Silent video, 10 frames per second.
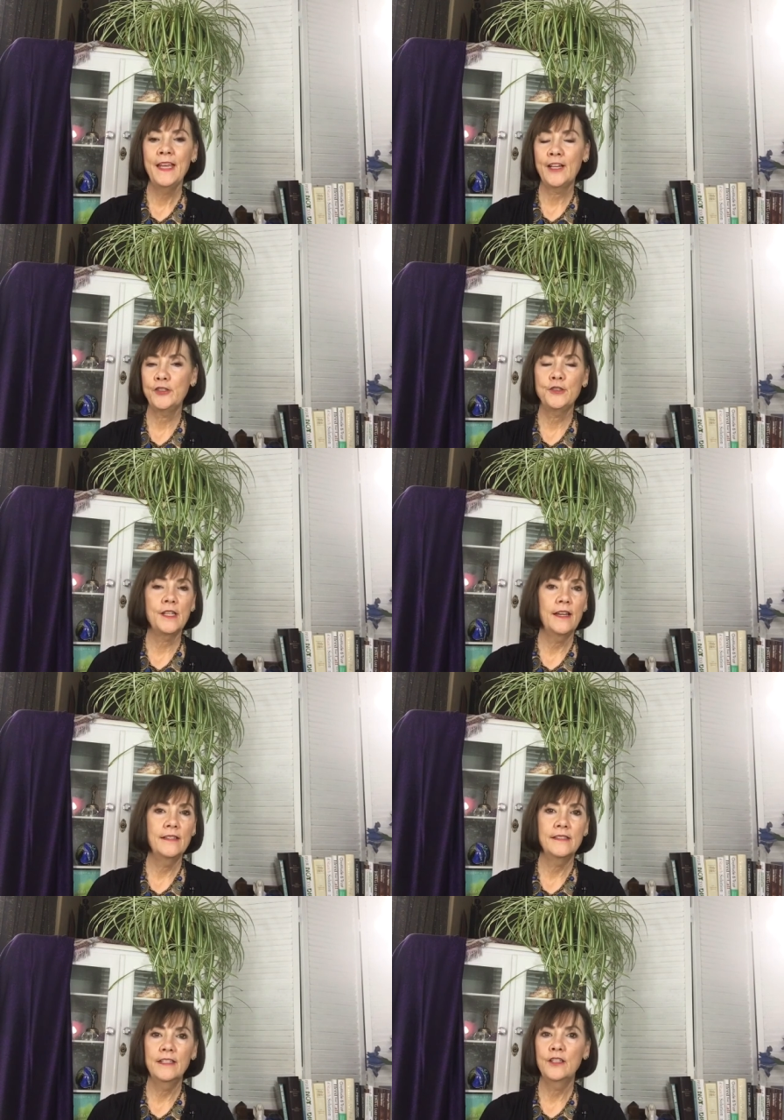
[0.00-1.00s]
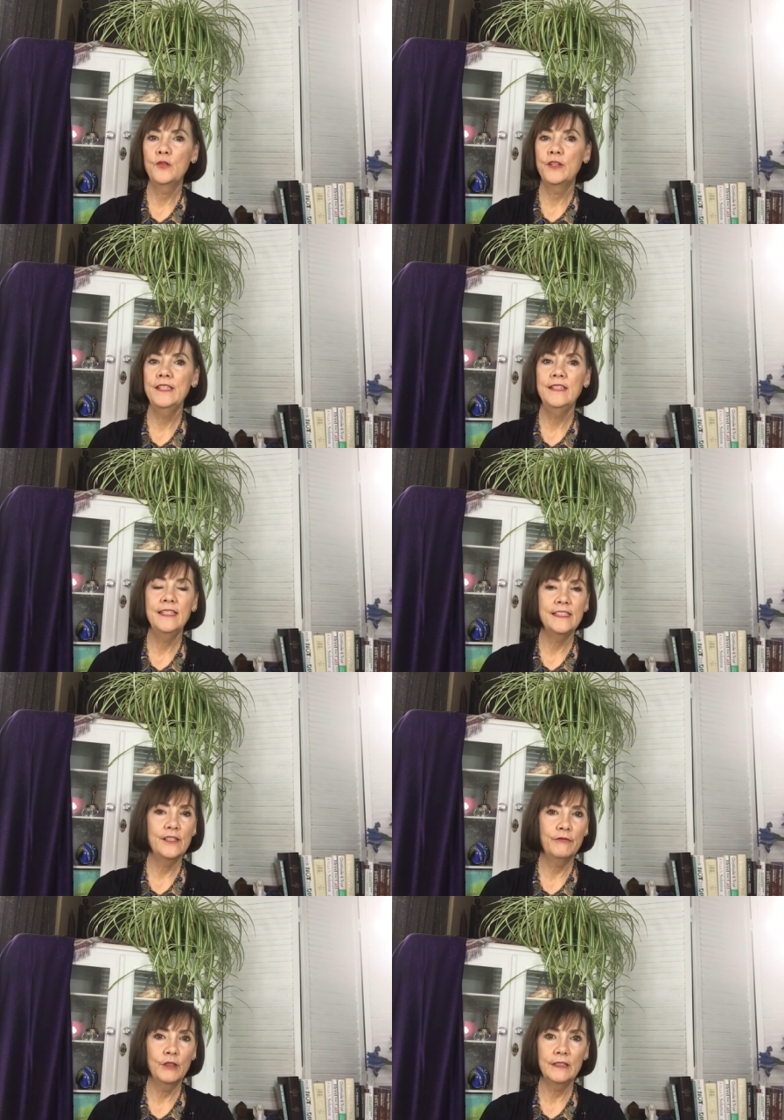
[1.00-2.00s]
exercising or eating
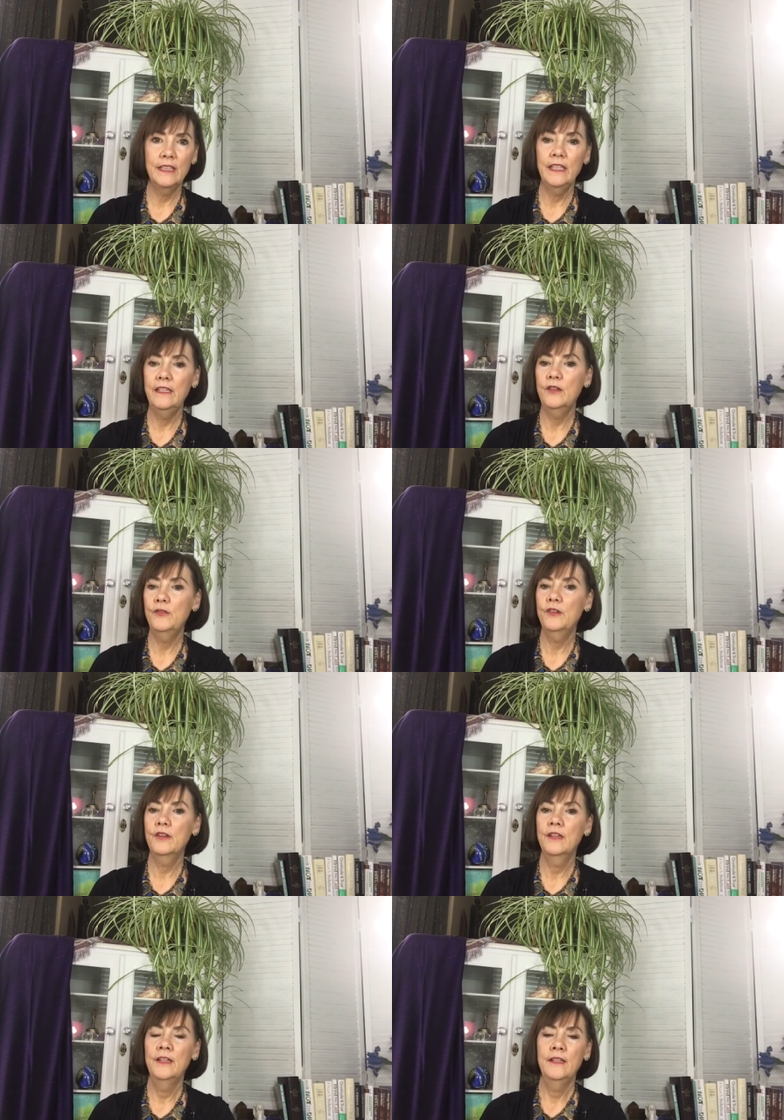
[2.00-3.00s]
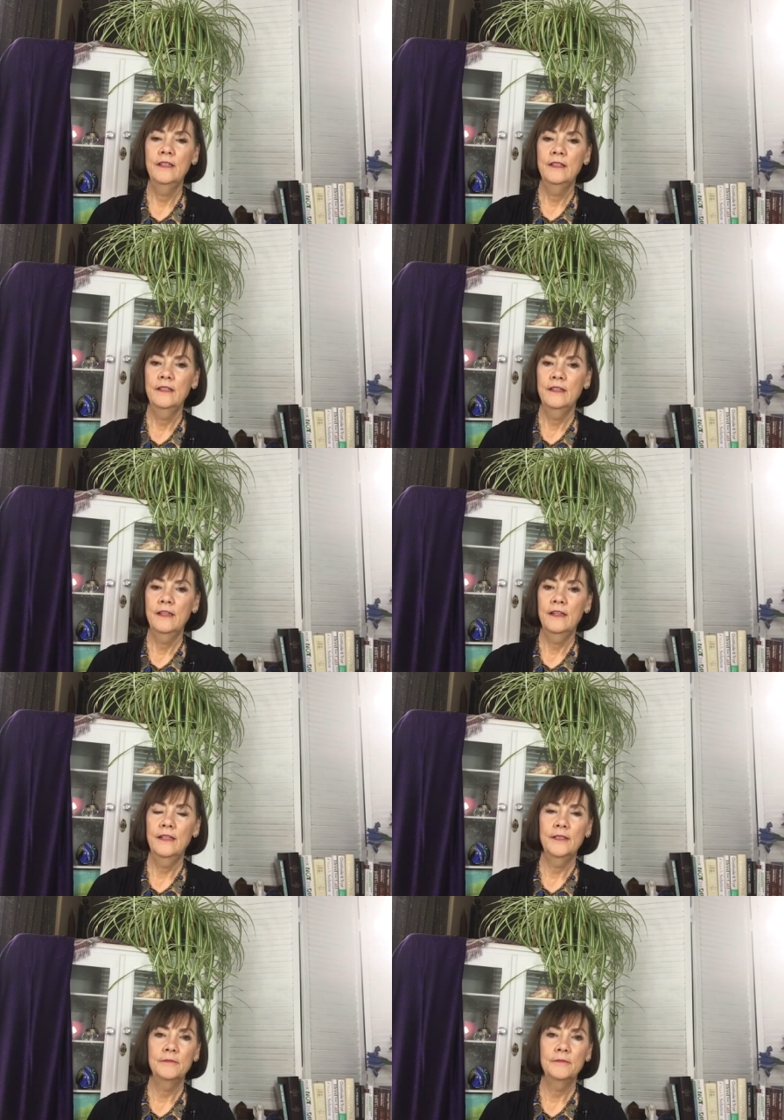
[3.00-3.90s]
differently or um,